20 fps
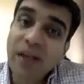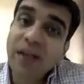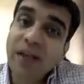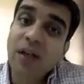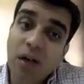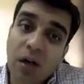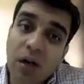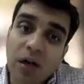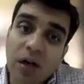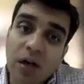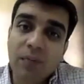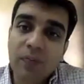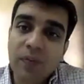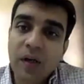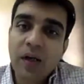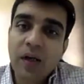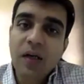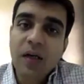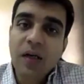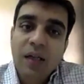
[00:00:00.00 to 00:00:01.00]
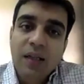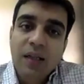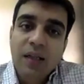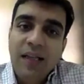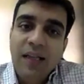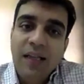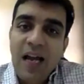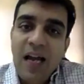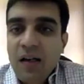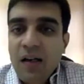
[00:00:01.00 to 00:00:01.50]
1 year,
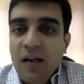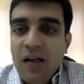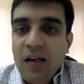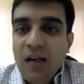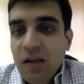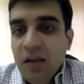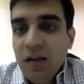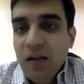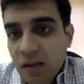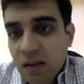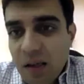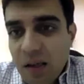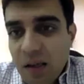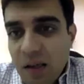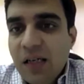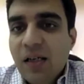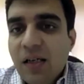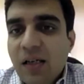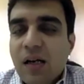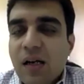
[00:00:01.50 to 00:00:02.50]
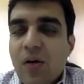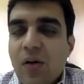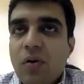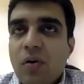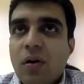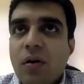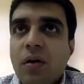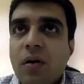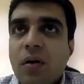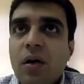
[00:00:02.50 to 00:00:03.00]
then 30% discount.
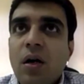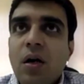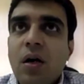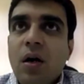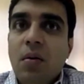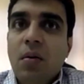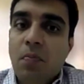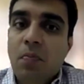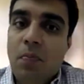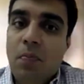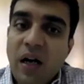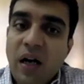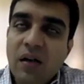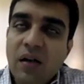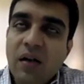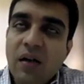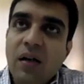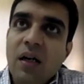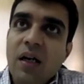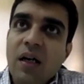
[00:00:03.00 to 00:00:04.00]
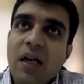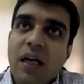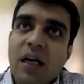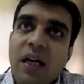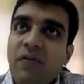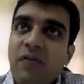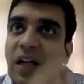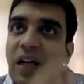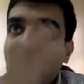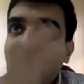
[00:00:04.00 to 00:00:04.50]
But
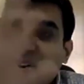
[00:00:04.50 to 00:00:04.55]
if